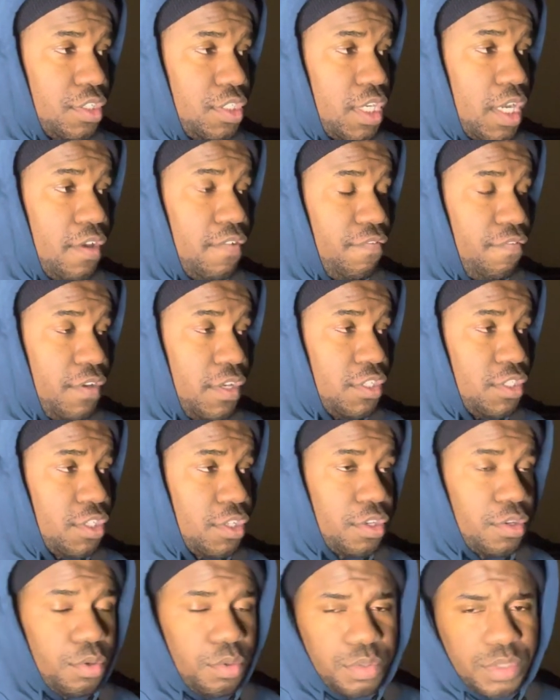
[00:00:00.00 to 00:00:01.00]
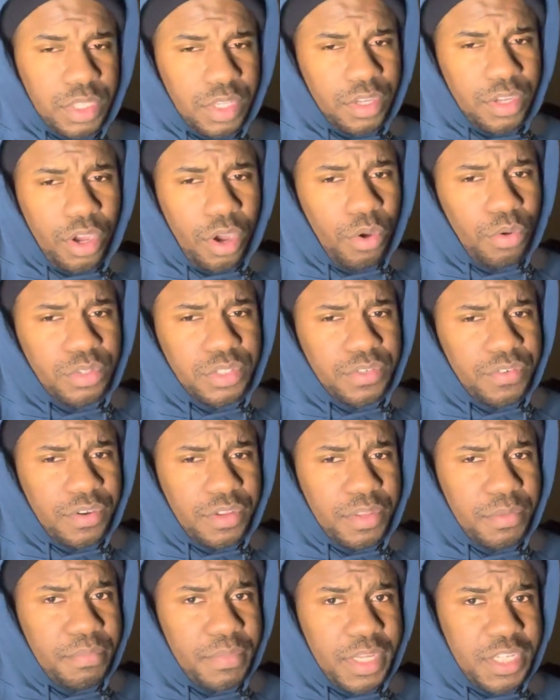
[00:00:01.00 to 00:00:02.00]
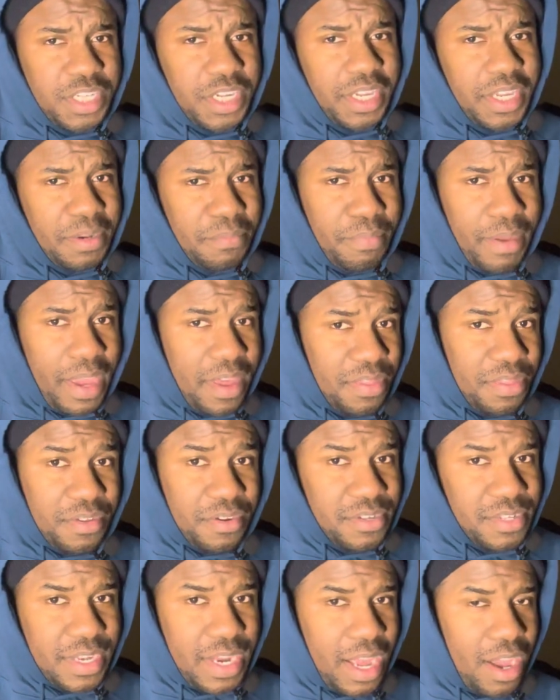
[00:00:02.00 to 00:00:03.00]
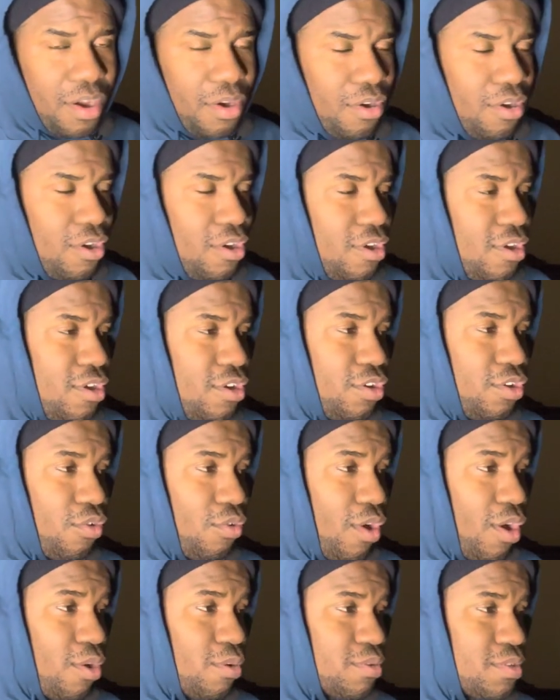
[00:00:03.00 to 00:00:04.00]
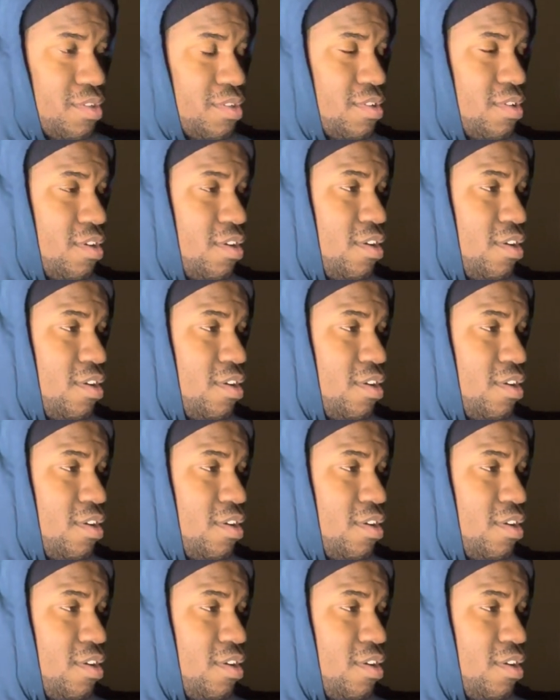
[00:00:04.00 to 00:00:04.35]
Jeff Fisher, who's a coach for the Michigan Panthers now, gross.